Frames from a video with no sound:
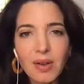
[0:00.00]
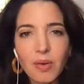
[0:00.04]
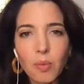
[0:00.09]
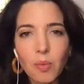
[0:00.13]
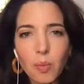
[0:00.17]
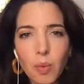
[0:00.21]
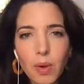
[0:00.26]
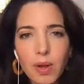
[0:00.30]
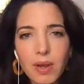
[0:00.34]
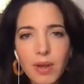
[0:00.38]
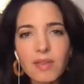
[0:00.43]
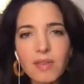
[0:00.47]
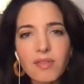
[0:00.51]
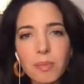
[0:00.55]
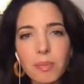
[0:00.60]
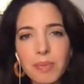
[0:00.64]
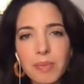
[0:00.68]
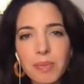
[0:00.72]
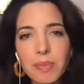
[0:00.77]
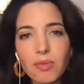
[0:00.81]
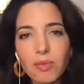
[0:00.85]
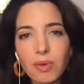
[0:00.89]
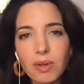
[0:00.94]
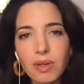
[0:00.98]
one of the
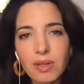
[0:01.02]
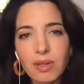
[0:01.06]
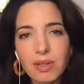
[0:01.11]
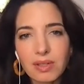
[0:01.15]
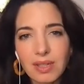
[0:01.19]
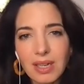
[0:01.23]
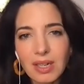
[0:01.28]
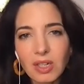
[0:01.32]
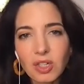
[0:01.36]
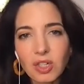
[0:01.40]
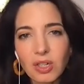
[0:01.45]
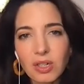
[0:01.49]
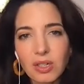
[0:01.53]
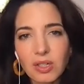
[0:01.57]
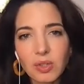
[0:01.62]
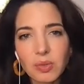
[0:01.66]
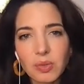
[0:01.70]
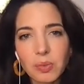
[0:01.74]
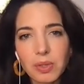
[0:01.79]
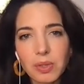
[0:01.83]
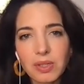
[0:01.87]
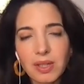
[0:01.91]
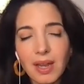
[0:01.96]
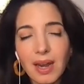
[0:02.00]
big realizations
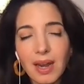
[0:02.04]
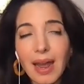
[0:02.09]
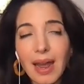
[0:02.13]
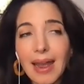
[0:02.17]
was that